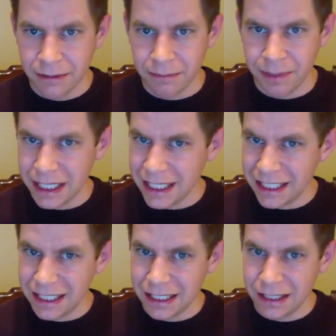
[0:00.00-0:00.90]
but
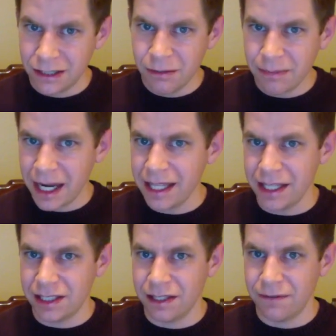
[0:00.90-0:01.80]
don't buy
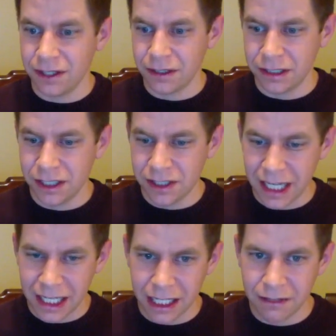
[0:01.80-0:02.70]
this if you're just
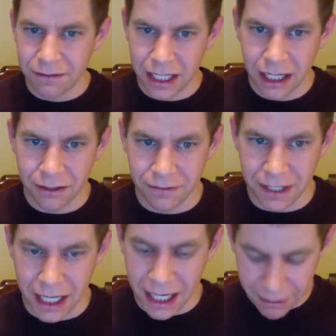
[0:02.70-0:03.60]
getting into
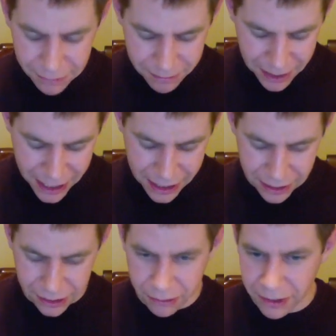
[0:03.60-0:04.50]
photography. I would buy a
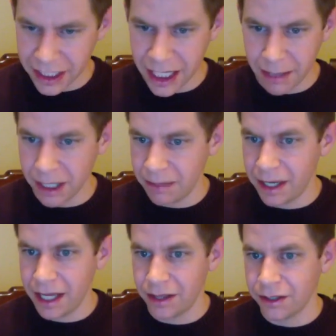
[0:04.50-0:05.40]
lower-end camera. I'd
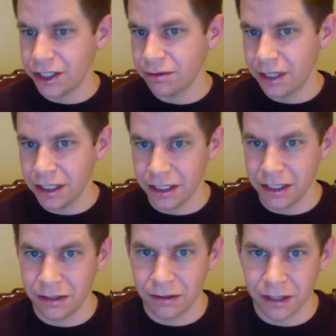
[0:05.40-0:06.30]
buy a 3200
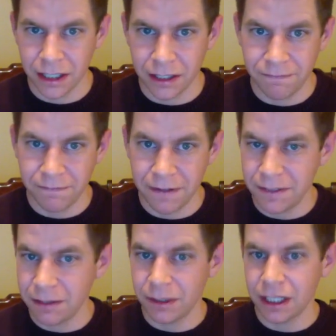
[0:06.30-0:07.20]
or a
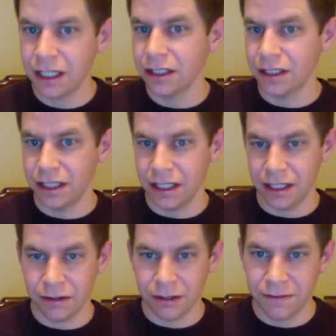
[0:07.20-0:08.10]
5100
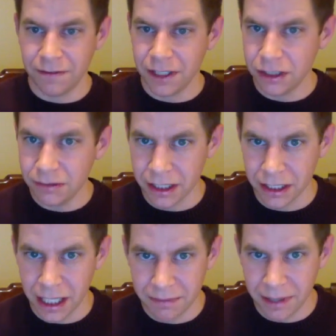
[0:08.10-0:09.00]
or a
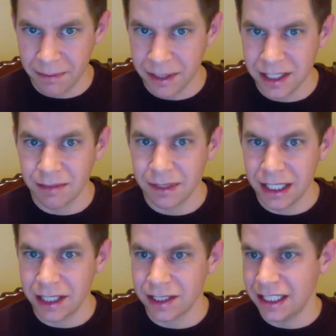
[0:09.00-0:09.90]
5200. I'd buy something
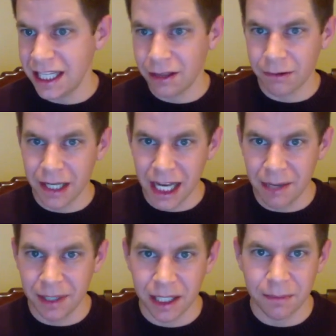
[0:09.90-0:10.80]
else, a
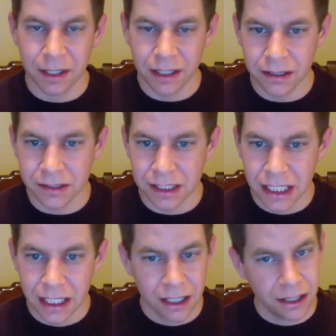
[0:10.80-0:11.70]
T3i. Pick up one of those.
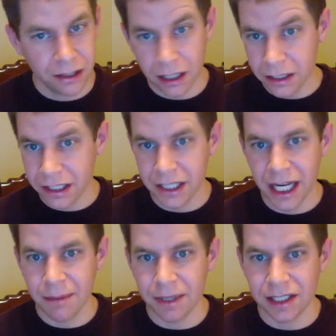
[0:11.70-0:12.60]
They're all good
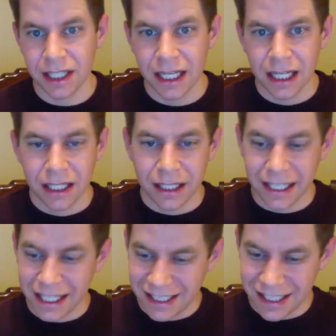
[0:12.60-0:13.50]
cameras.
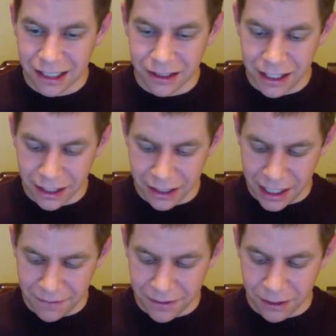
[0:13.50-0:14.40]
Like I said earlier,
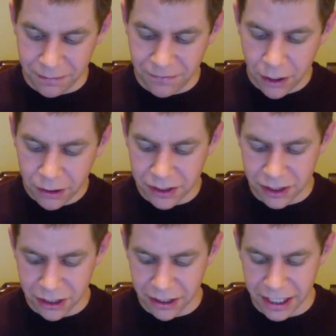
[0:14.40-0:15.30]
if your photos are
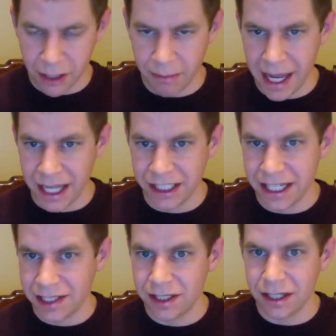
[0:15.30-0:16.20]
turning out bad,
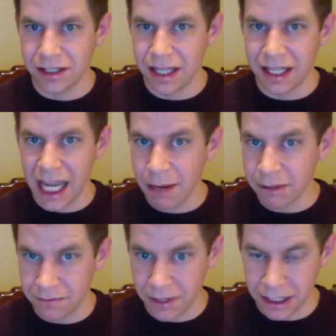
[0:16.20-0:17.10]
chances are it's not the
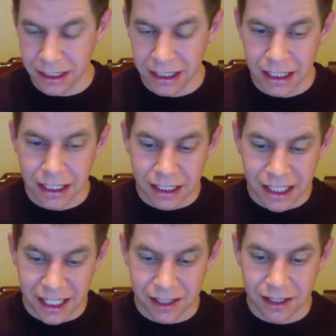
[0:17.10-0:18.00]
camera's fault.
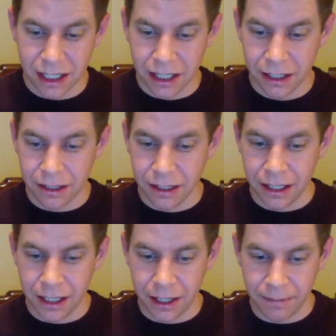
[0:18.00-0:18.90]
Chances are
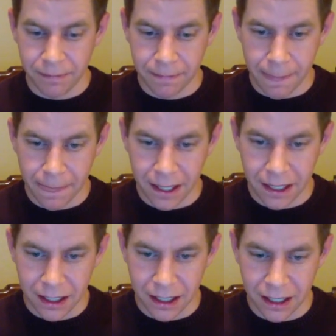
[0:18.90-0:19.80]

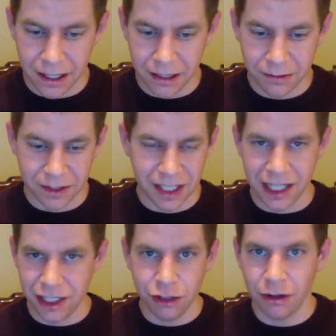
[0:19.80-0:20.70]
I don't want to say
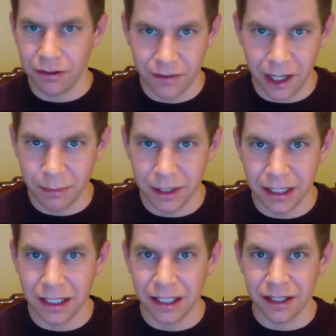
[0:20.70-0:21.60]
it's your fault,
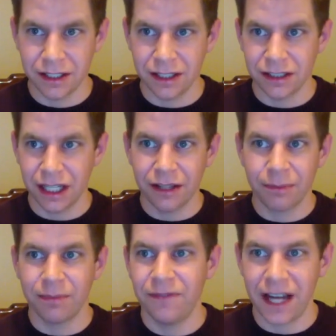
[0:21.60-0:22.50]
but there's other
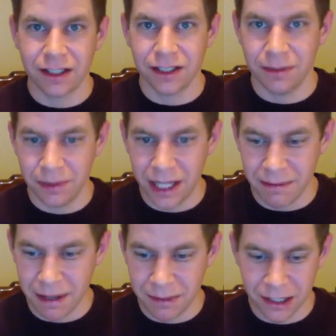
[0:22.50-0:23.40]
factors at play.
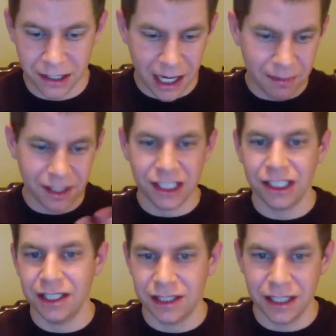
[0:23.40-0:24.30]
Maybe your
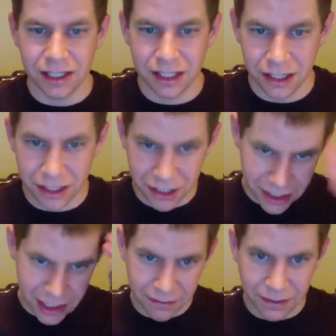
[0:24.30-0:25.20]
composition isn't as good, or your
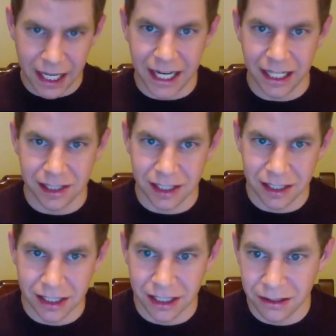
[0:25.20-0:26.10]
sense of lighting isn't
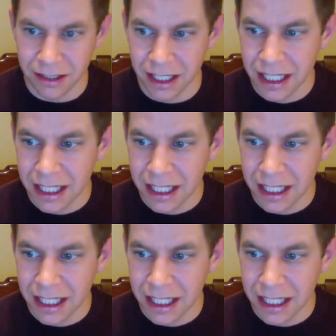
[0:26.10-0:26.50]
as good, or